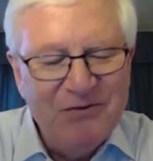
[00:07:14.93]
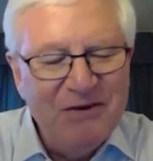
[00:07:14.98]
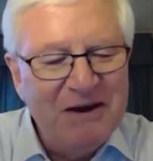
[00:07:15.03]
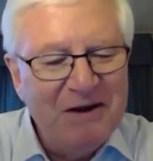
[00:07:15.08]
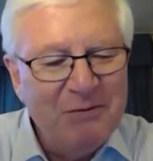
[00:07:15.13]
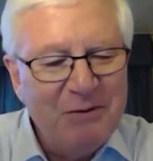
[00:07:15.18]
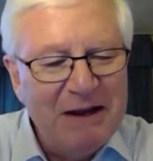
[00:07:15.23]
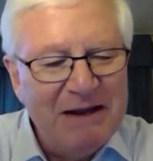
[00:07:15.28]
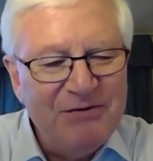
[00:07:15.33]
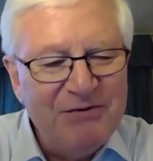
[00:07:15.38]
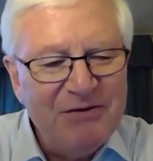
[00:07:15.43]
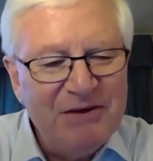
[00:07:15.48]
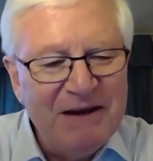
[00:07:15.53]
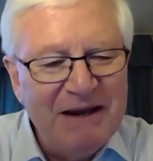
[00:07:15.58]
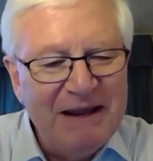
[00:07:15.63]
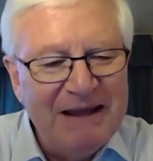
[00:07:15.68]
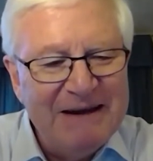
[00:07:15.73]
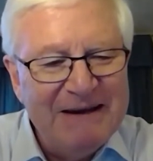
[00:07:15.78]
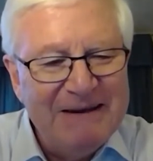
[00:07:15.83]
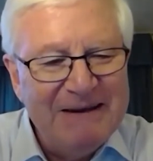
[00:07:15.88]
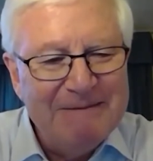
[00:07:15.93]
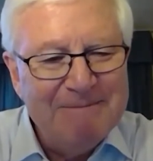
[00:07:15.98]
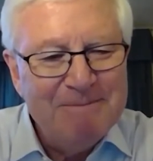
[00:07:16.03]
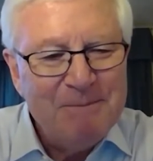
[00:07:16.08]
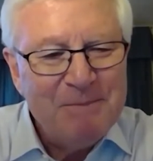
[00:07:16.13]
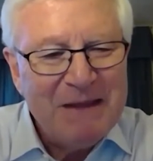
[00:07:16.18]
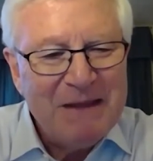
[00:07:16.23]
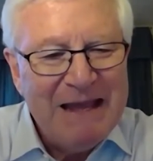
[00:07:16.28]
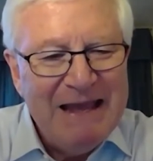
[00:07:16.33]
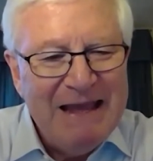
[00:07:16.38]
generation, and uh,
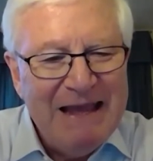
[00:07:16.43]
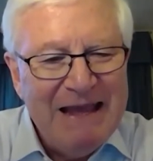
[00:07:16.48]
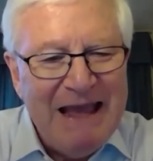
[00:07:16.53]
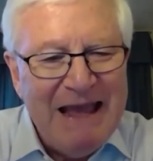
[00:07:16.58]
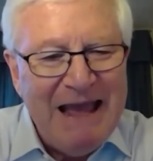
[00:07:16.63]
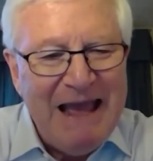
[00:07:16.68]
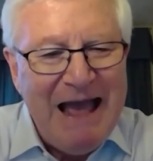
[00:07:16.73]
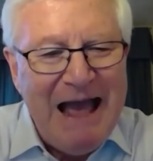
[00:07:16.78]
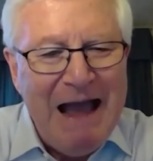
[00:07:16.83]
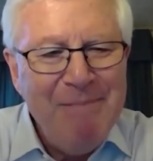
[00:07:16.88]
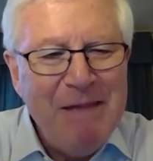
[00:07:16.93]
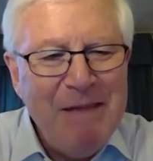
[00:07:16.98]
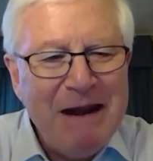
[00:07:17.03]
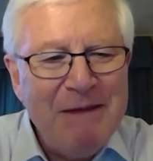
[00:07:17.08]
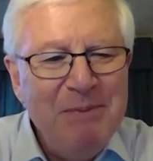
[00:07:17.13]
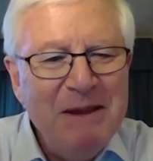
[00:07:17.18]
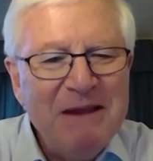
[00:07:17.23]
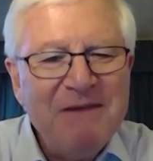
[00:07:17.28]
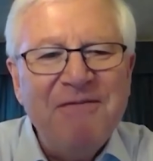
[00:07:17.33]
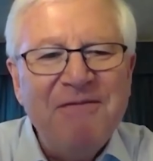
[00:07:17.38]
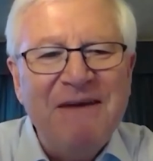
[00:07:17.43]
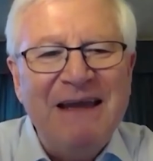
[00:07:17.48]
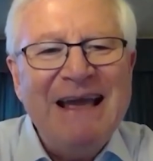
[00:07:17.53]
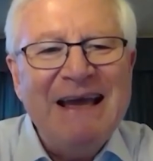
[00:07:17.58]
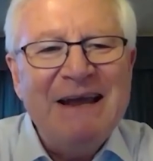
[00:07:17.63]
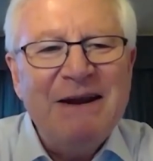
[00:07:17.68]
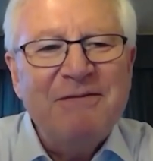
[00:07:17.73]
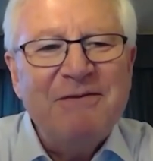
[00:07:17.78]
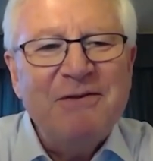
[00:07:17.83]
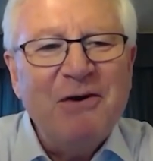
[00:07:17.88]
I'm not a big
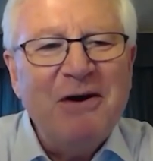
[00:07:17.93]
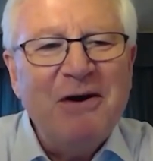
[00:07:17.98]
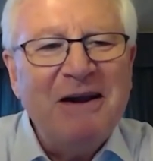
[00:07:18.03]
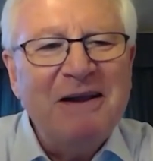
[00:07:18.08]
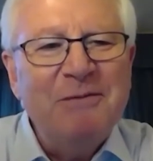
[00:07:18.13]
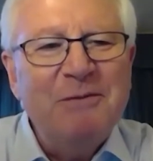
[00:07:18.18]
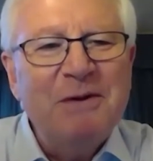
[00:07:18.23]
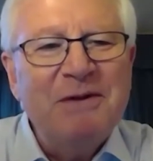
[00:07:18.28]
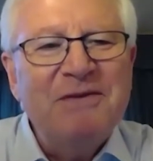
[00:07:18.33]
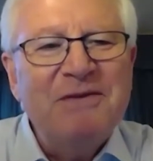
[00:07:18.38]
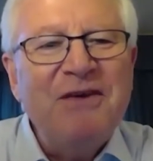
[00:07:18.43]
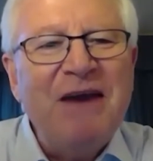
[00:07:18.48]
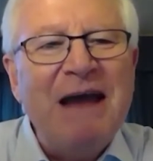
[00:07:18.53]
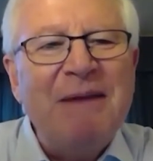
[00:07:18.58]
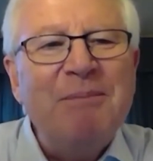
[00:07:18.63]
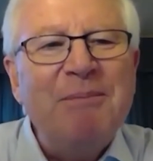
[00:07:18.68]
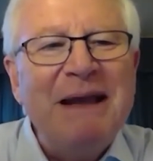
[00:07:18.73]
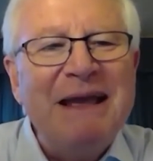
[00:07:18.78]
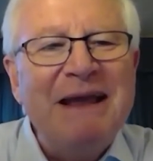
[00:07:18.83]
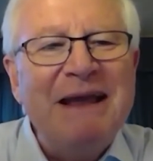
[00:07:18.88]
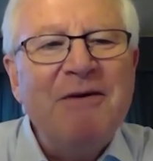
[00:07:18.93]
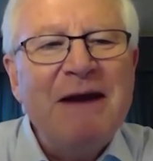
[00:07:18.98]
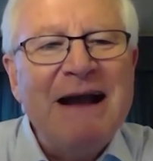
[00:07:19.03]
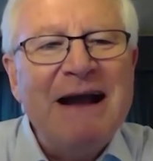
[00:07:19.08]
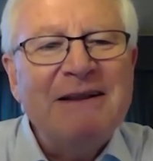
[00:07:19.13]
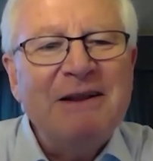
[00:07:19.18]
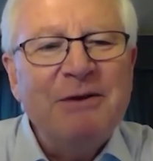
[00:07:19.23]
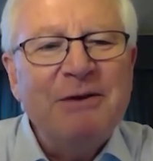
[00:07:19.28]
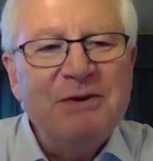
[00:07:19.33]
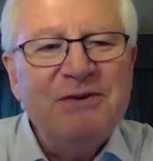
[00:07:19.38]
fan of talking with chat
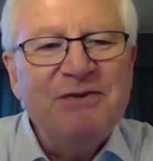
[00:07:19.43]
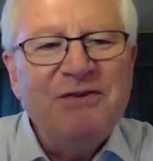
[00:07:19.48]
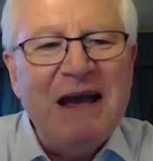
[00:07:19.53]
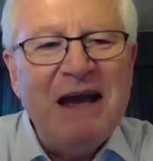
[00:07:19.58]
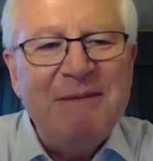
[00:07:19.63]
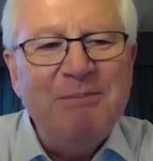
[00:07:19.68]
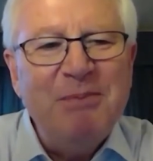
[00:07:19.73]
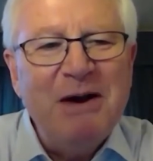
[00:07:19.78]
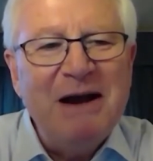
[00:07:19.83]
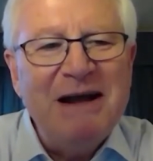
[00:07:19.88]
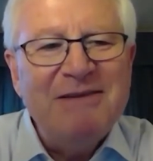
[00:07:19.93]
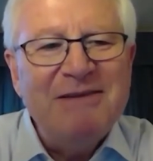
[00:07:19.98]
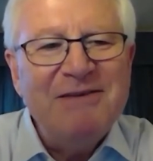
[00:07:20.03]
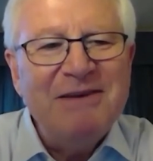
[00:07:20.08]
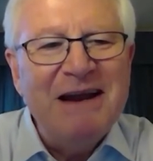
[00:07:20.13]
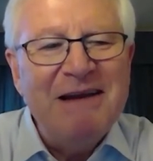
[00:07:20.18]
interacting with chatbots.